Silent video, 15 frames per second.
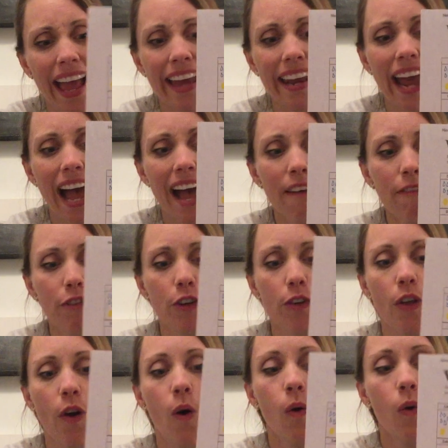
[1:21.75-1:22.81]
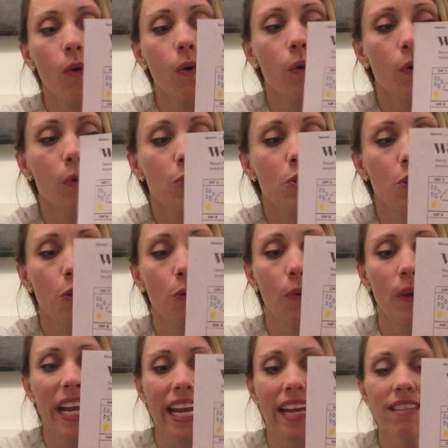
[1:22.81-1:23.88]
And after the whole two
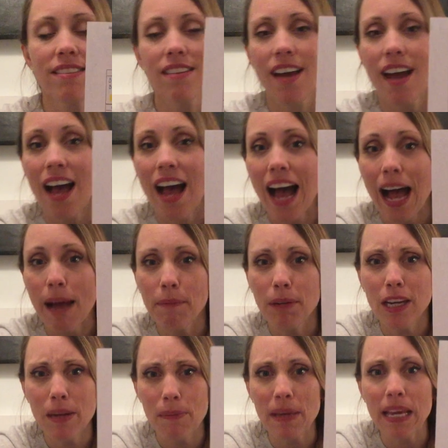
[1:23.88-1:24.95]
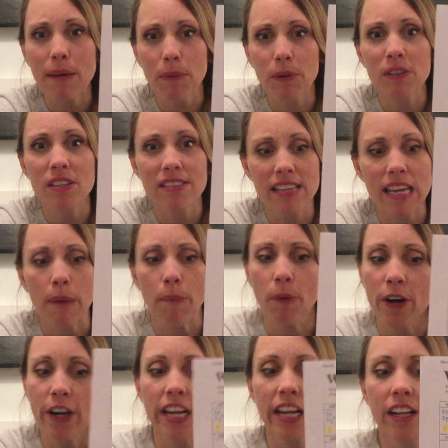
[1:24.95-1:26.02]
weeks, I'm going to be able to see
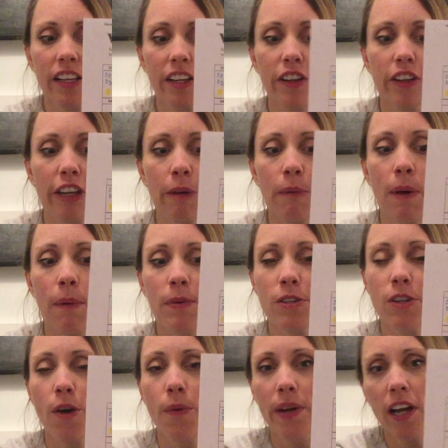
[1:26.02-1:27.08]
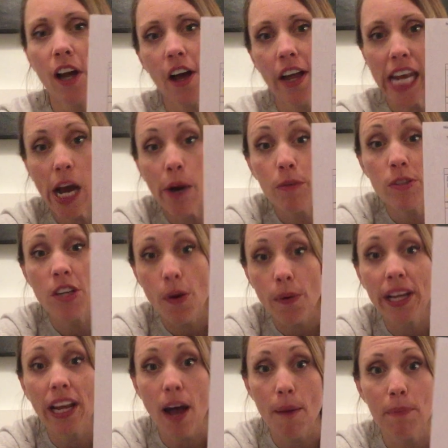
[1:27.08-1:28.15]
pretty clearly what was going on, how it was
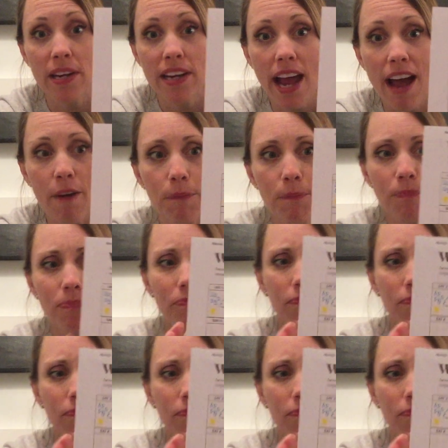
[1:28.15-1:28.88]
going up and down.